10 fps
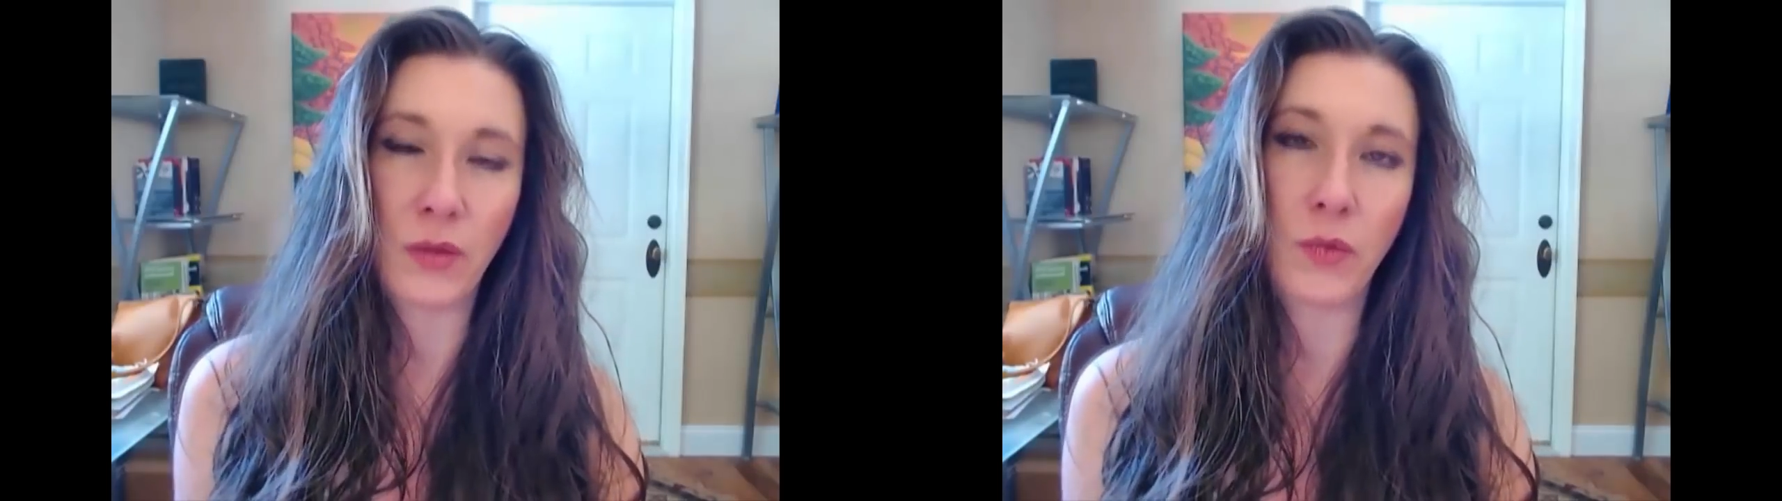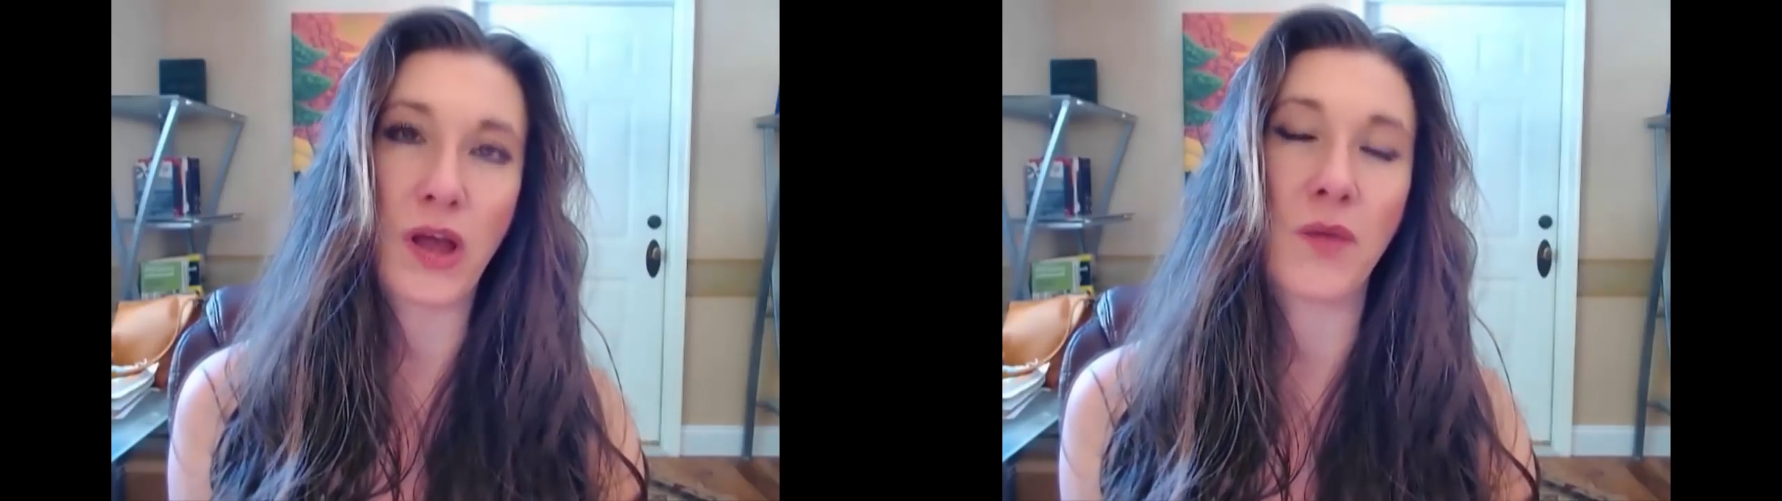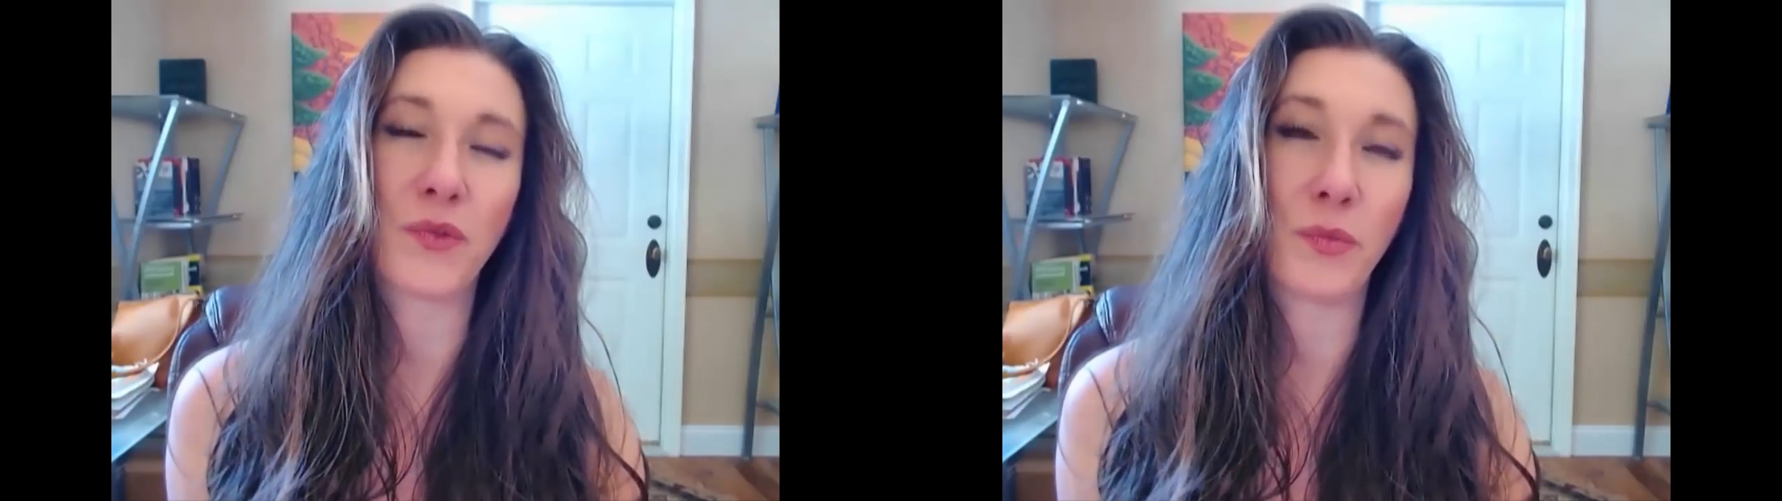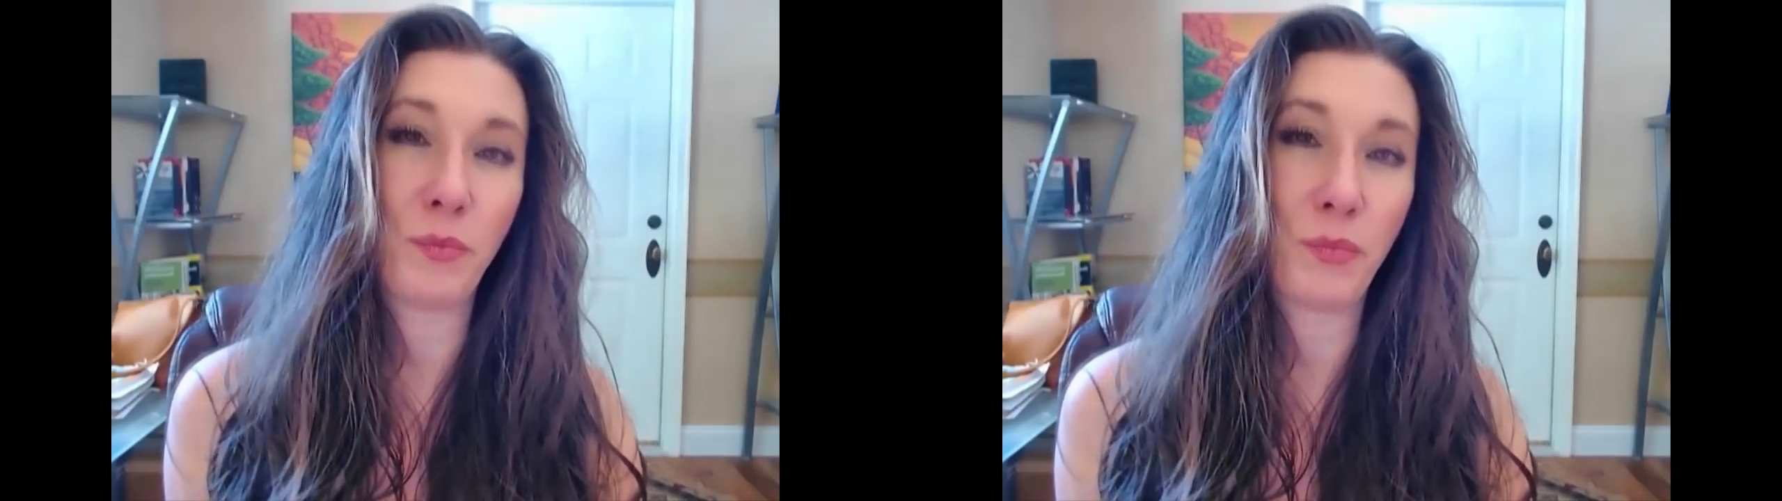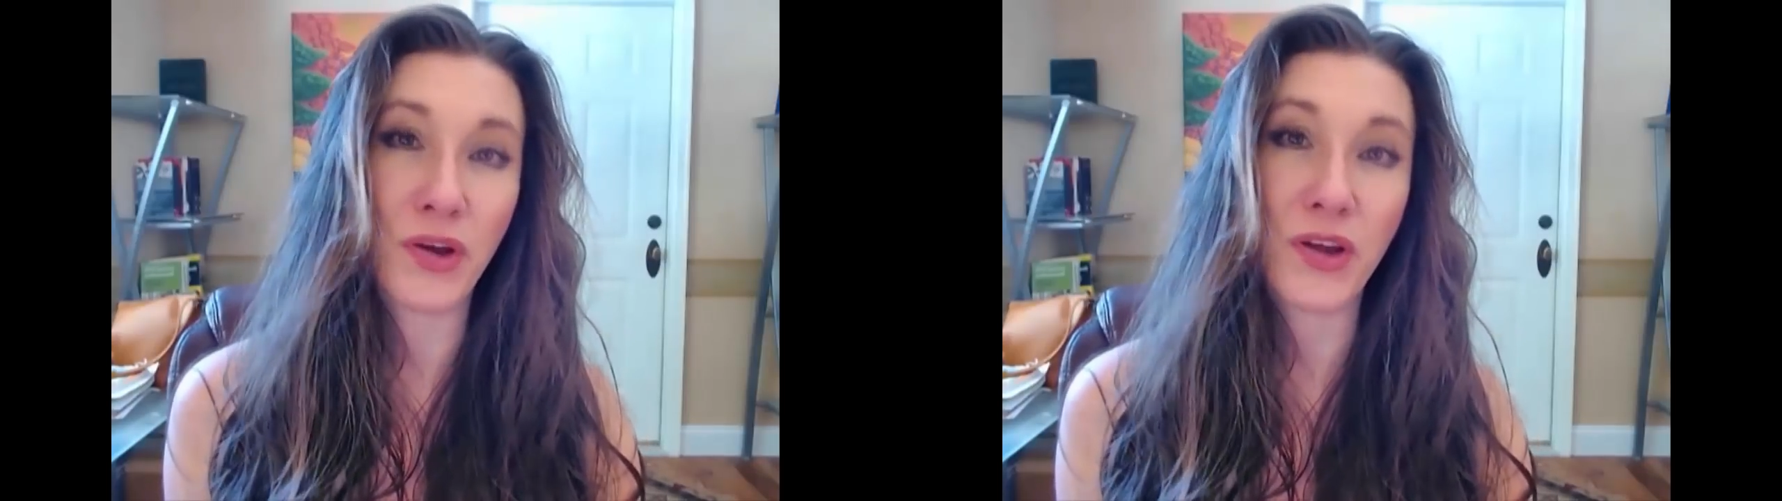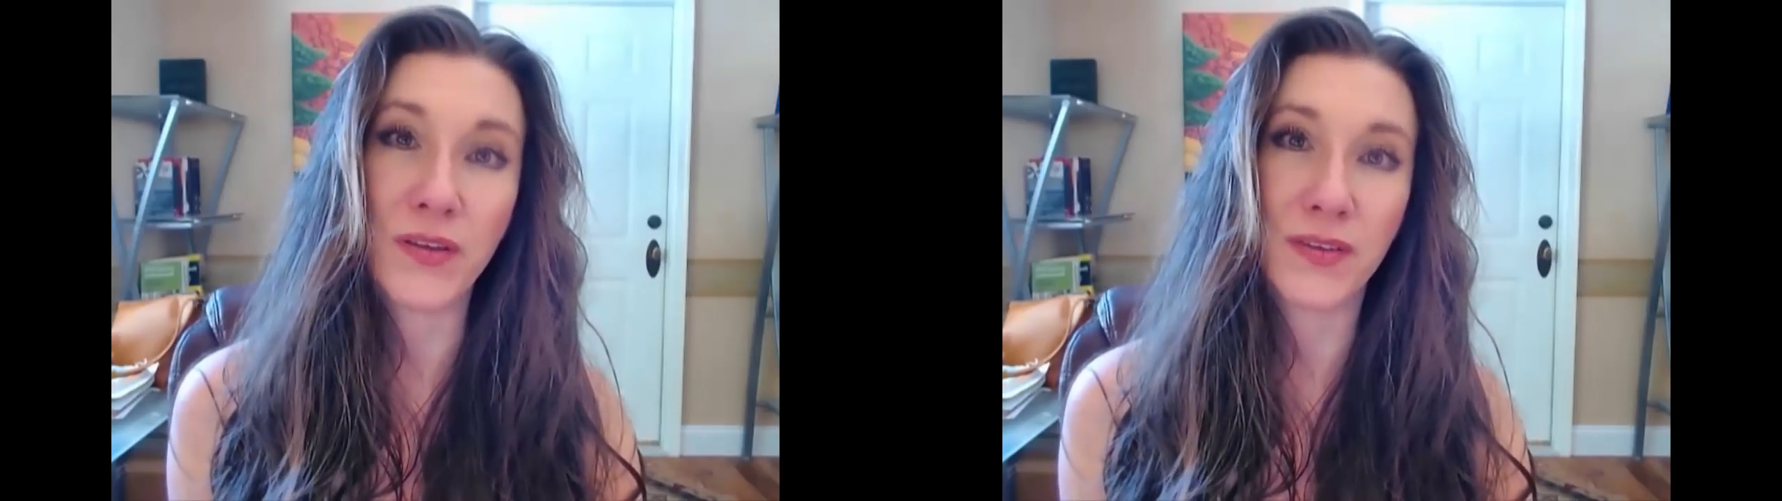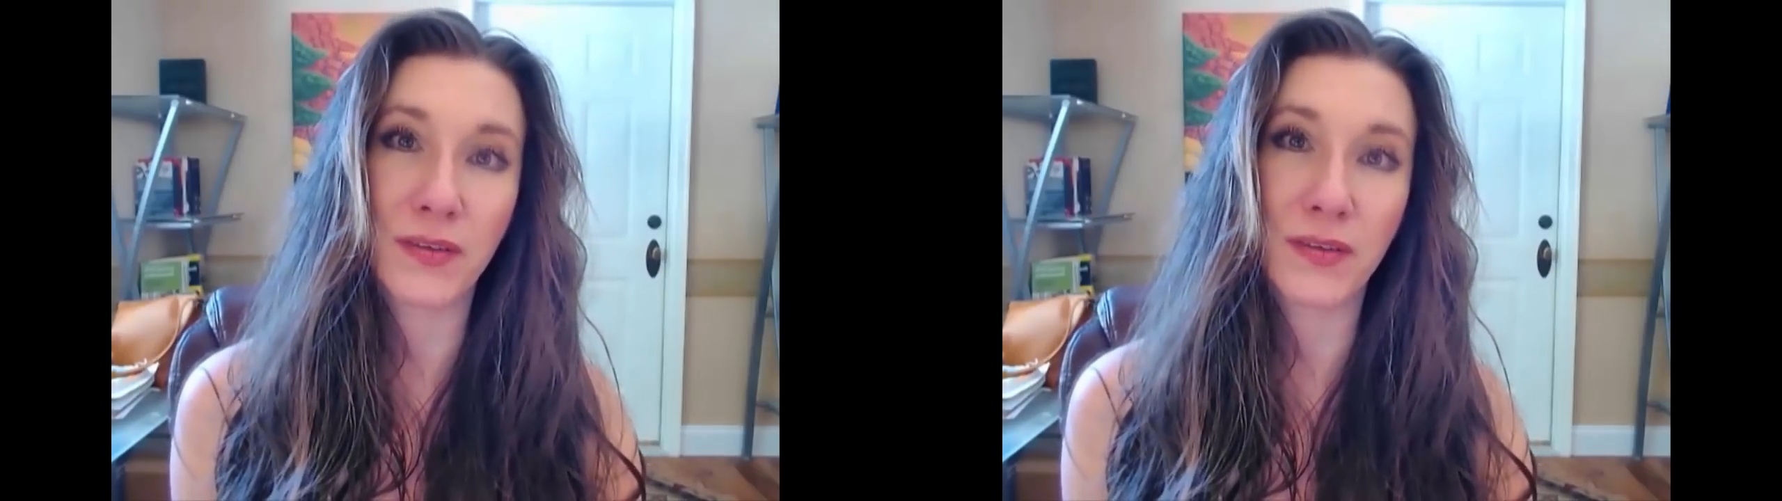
It will come from books,